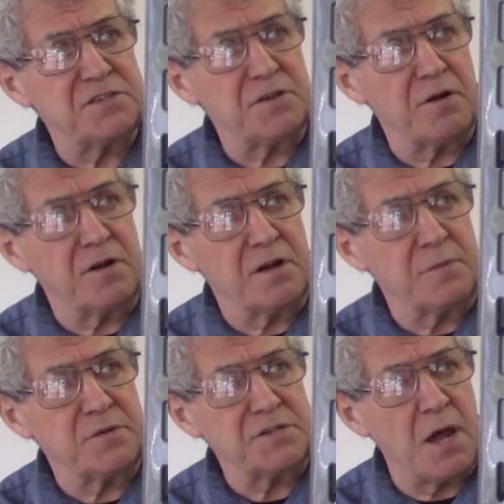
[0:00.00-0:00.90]
starter
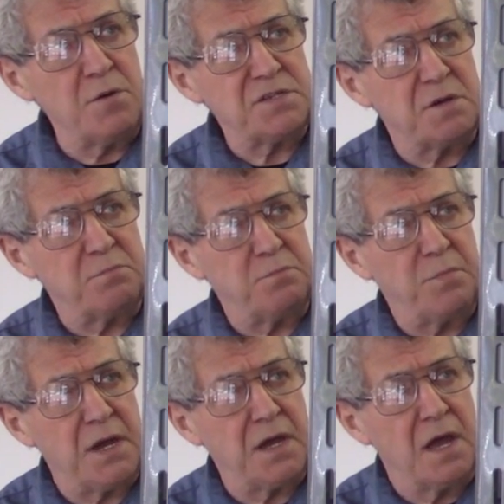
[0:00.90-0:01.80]
lump. There's always a
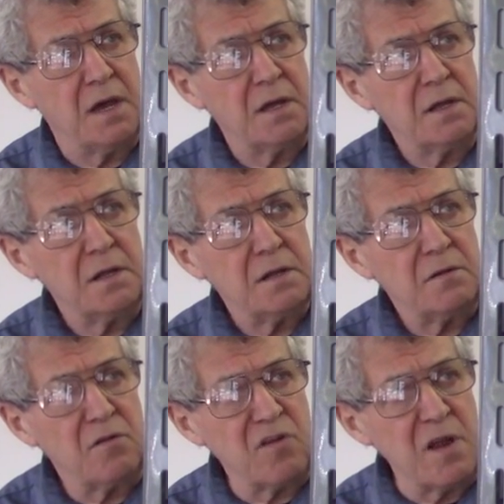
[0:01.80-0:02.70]
big
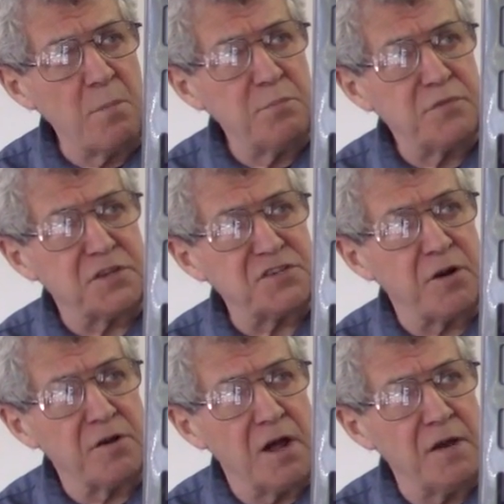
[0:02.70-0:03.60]
lump to
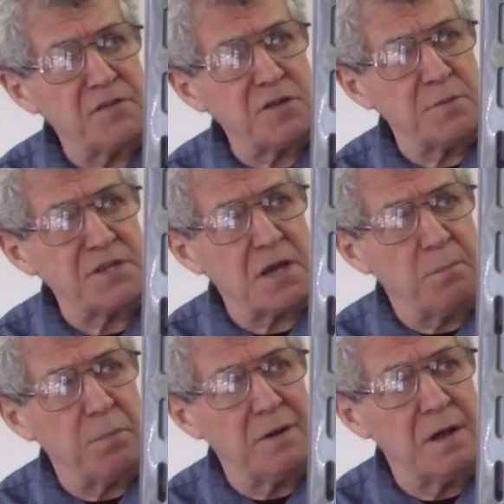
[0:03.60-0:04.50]
start off. It's almost like
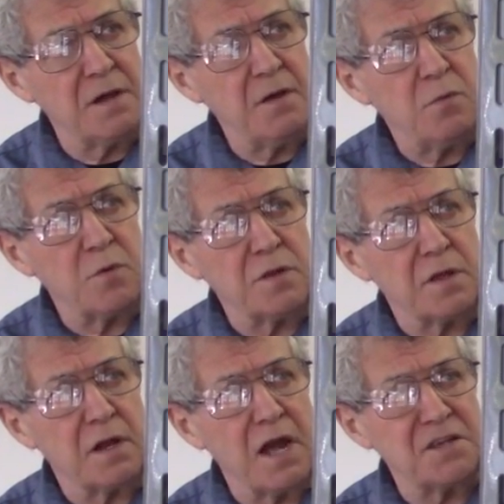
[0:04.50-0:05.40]
a plug when
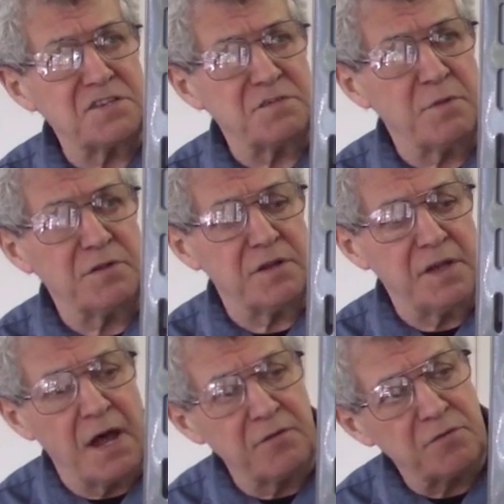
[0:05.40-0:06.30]
the glass is
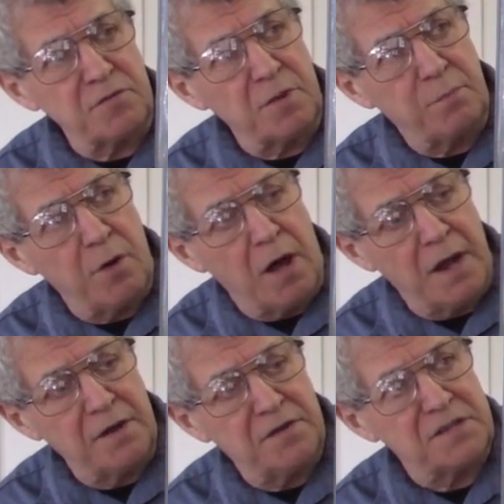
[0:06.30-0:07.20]
melted down through the
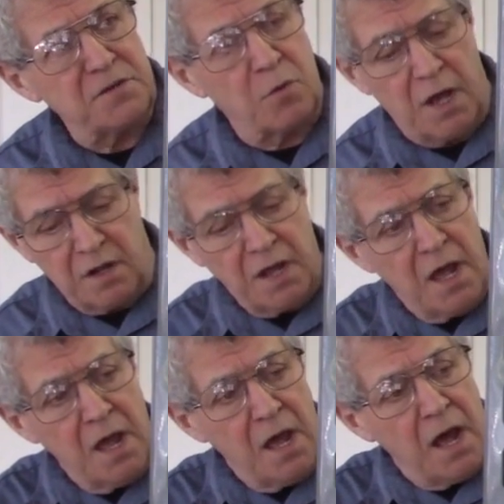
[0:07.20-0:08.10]
pot. It takes a while.
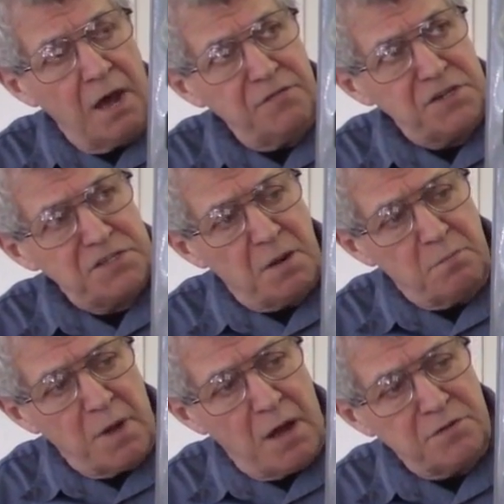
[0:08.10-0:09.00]
I've just
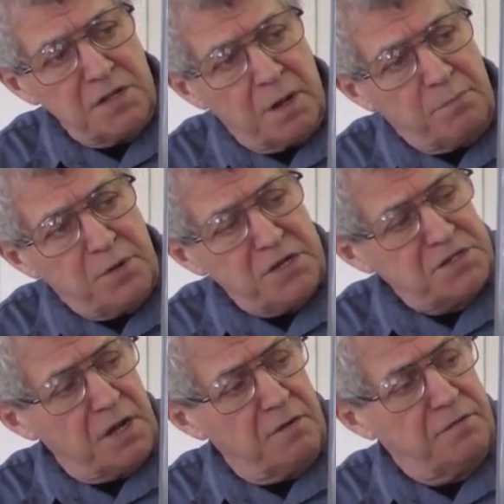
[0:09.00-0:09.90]
mounted a
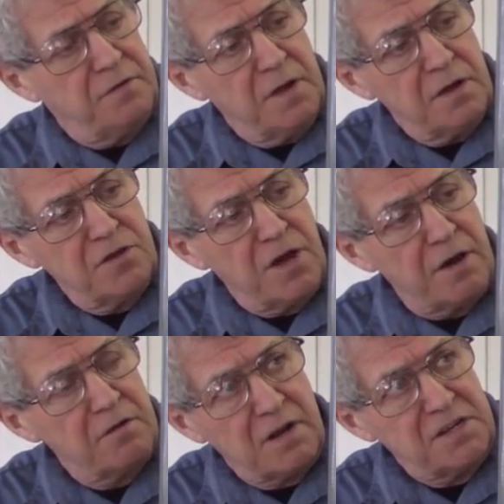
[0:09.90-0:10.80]
piece of
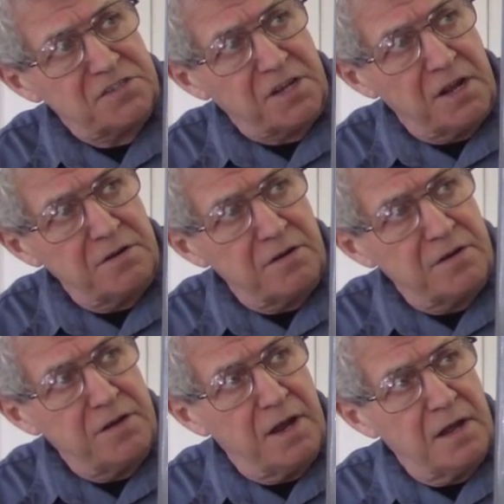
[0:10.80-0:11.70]
gutter, like
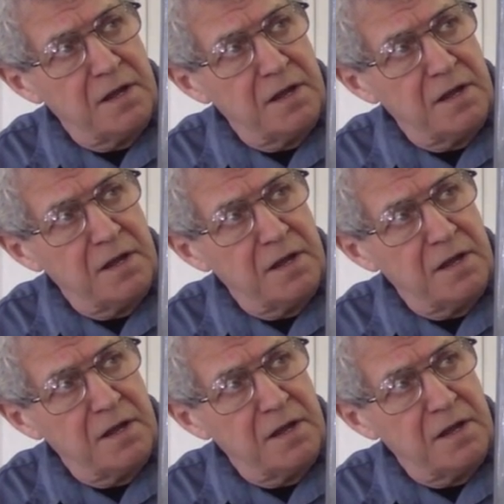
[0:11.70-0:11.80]
standard